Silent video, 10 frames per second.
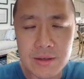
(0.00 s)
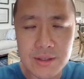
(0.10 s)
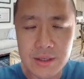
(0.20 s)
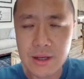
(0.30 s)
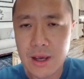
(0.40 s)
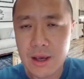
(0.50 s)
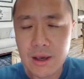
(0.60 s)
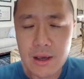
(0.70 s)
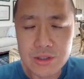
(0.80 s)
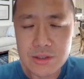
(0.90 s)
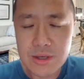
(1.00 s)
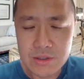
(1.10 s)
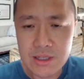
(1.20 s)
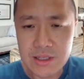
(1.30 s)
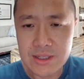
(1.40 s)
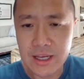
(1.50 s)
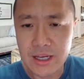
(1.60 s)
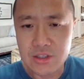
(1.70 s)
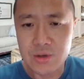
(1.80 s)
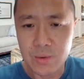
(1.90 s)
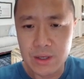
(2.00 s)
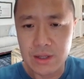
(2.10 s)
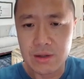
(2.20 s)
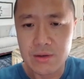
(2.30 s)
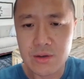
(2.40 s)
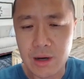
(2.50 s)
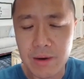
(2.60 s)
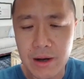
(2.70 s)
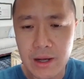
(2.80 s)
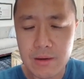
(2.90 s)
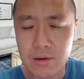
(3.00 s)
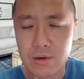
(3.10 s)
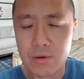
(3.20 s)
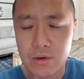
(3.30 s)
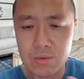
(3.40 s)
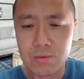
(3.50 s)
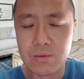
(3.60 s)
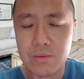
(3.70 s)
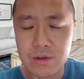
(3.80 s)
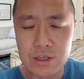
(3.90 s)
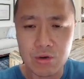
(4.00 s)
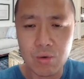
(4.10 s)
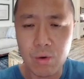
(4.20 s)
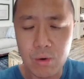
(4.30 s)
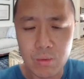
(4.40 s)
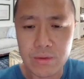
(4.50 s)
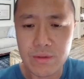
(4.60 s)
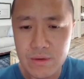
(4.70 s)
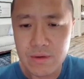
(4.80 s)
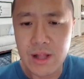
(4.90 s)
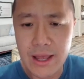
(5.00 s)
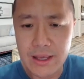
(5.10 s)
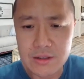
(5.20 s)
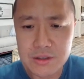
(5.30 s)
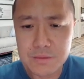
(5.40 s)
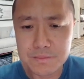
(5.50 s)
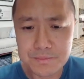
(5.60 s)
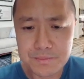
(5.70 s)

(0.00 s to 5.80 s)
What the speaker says: Is it just set the stage so we can talk about how, you know, you did your work with clients?